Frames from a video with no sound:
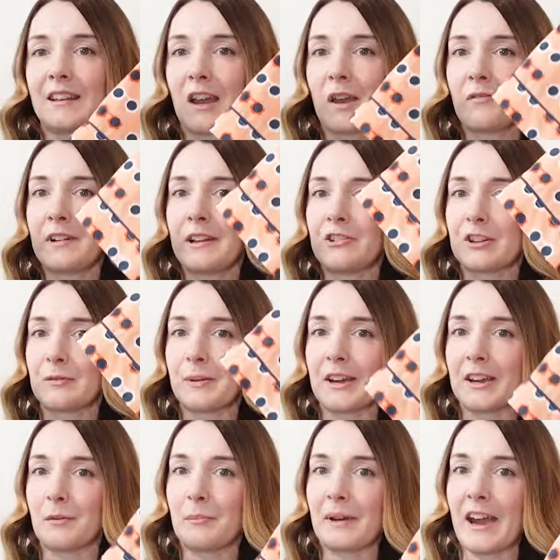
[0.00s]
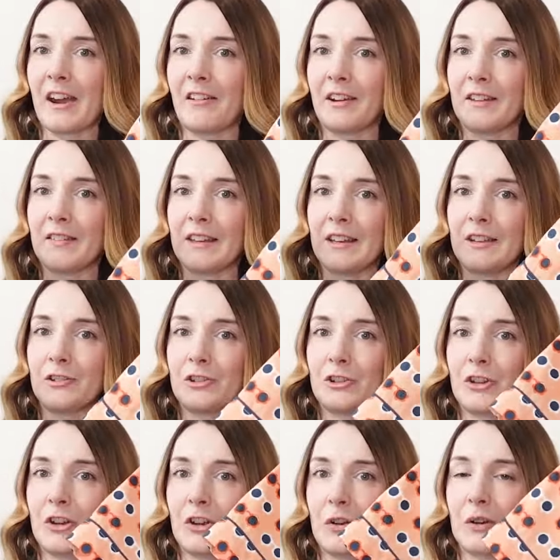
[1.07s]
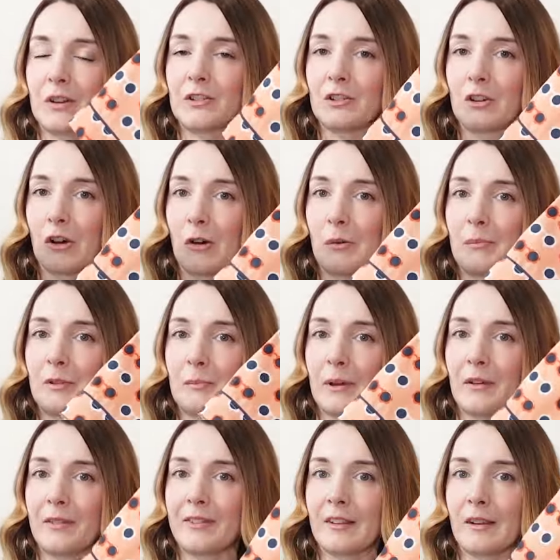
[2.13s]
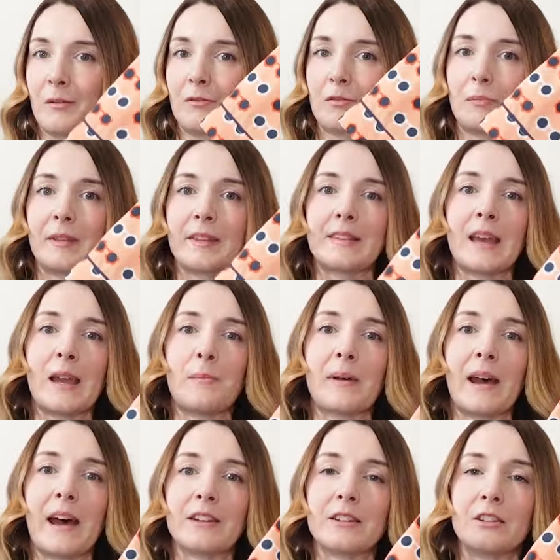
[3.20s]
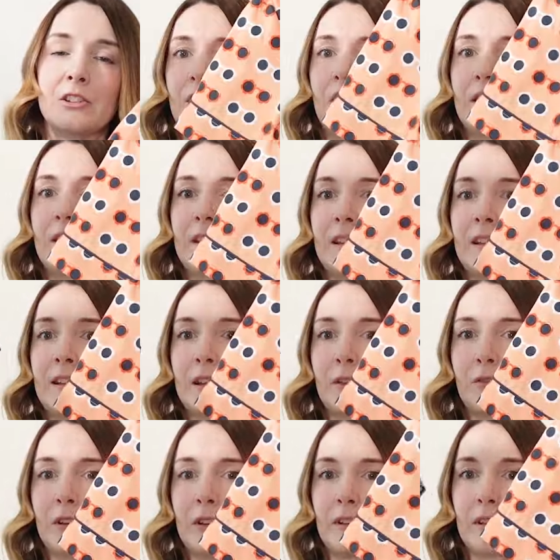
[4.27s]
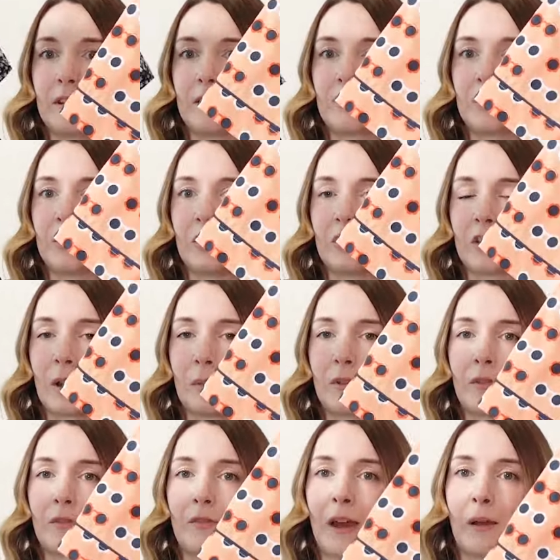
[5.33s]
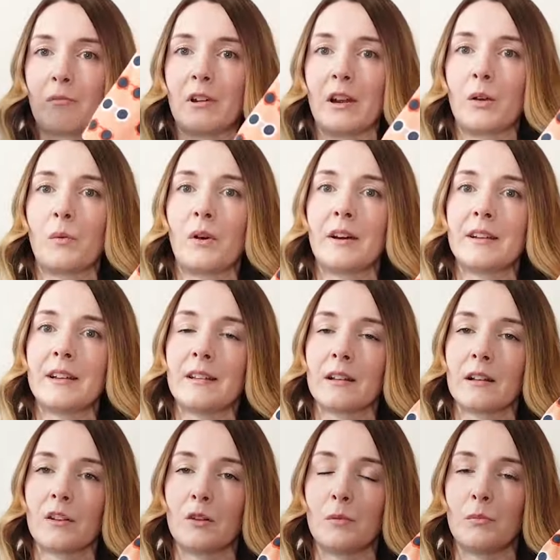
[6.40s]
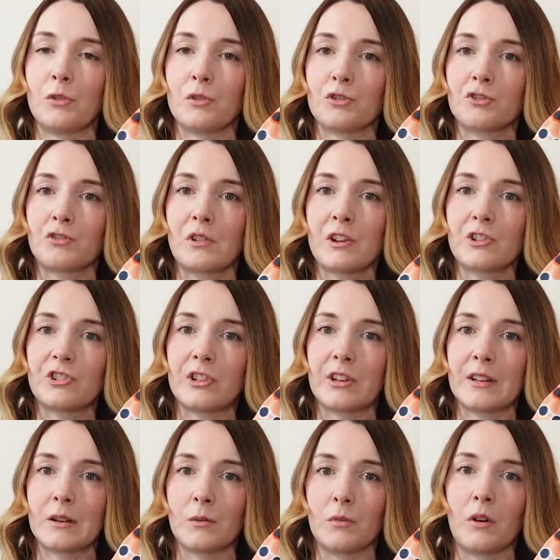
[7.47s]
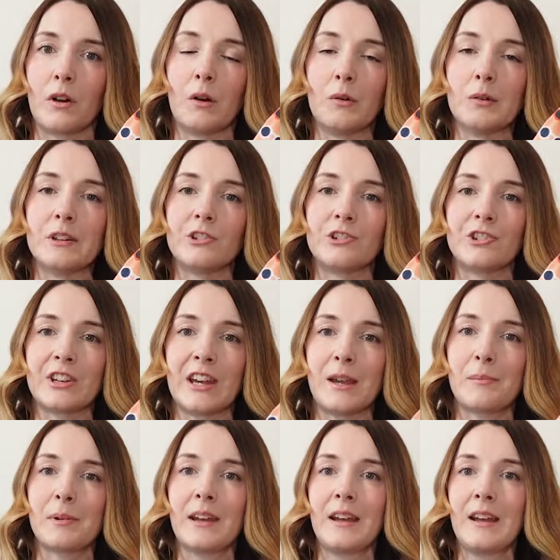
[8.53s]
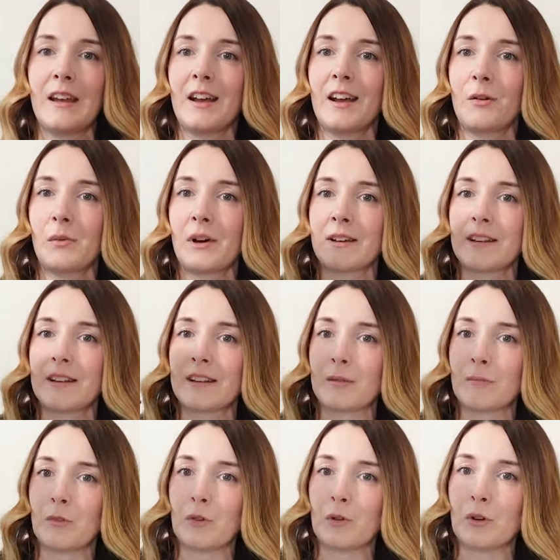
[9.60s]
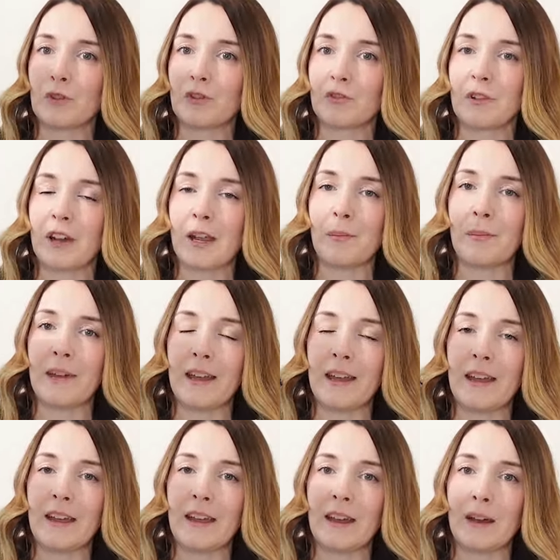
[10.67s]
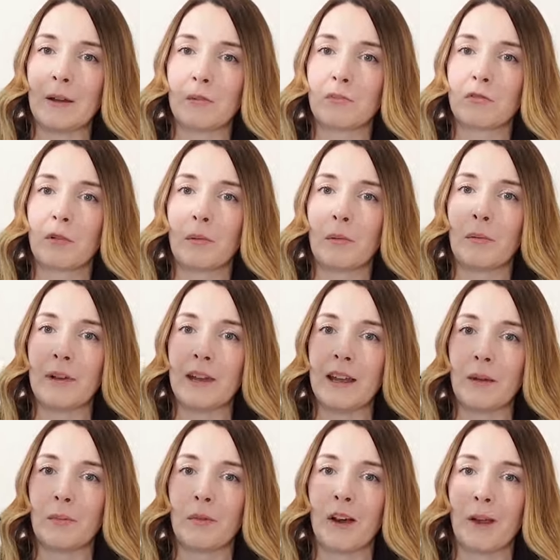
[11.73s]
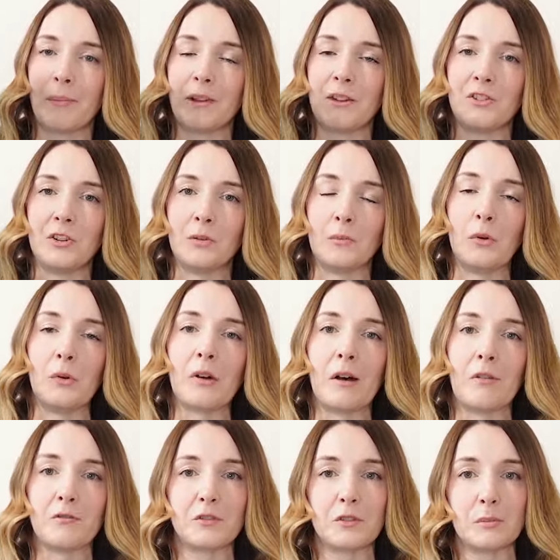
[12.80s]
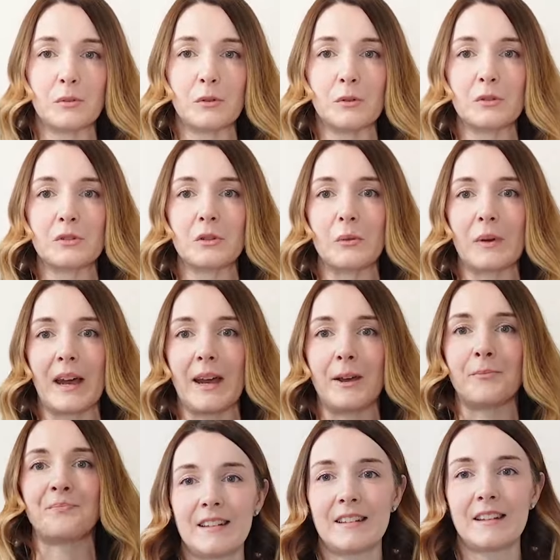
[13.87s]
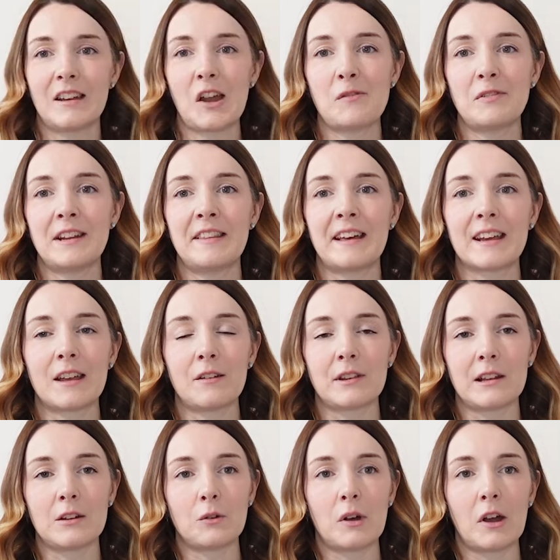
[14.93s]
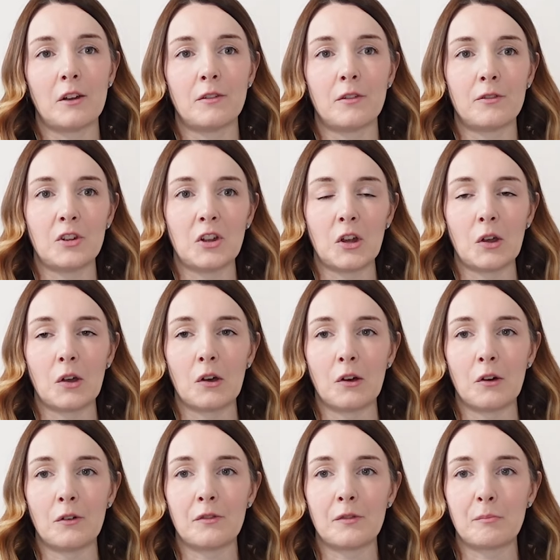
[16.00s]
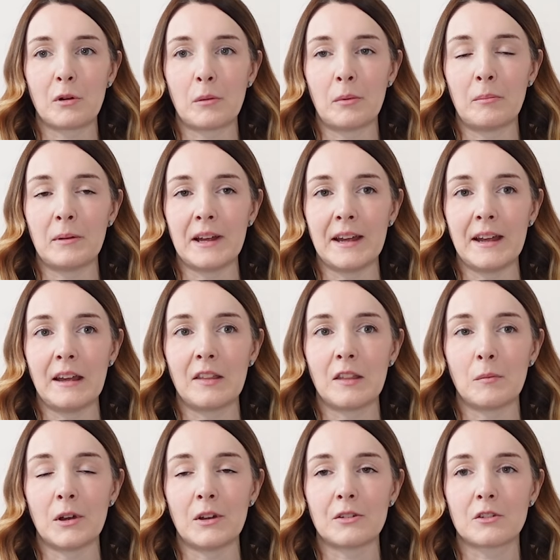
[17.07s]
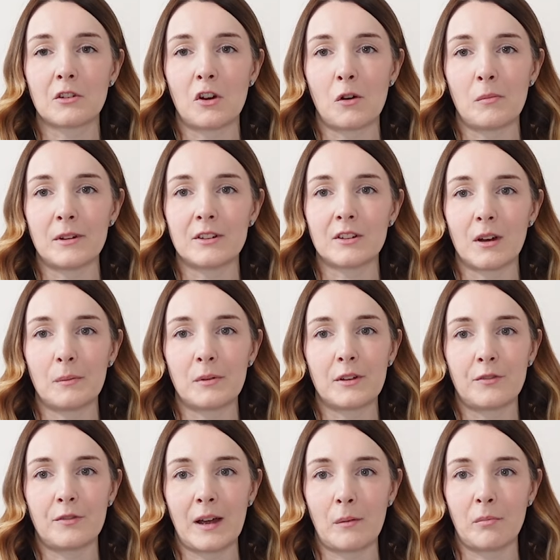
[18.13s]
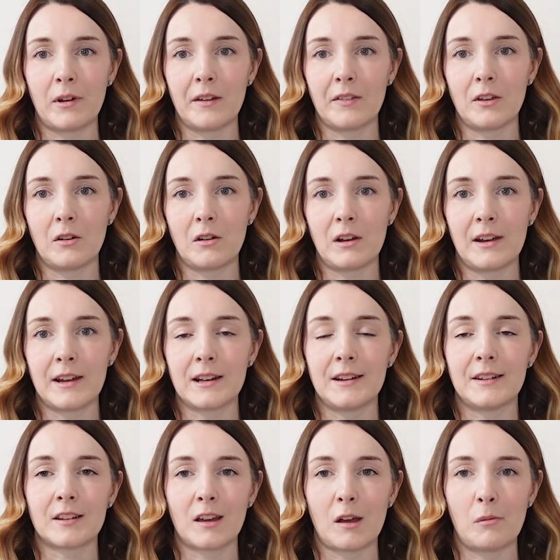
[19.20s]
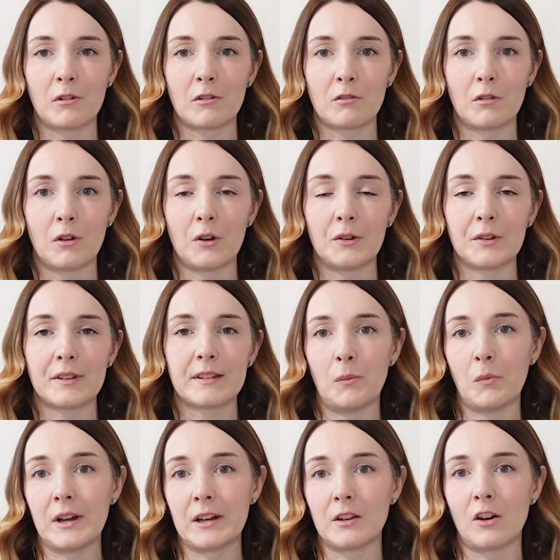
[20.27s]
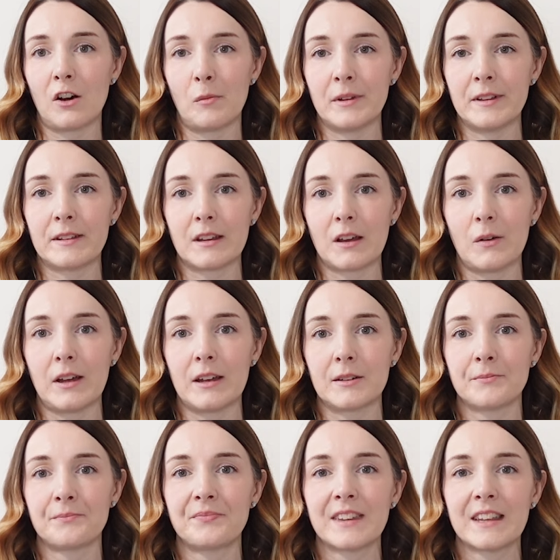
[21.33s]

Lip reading: So hopefully just by comparing these two tops, both sewn from the same pattern, you can see the difference in the two types of fabric. One is a lot more structured and will hold its shape, and one is more drapey and probably, in my opinion, more comfortable to wear. So hopefully that gives a little overview of probably the most common types of fabric that you're likely to come across when garment sewing.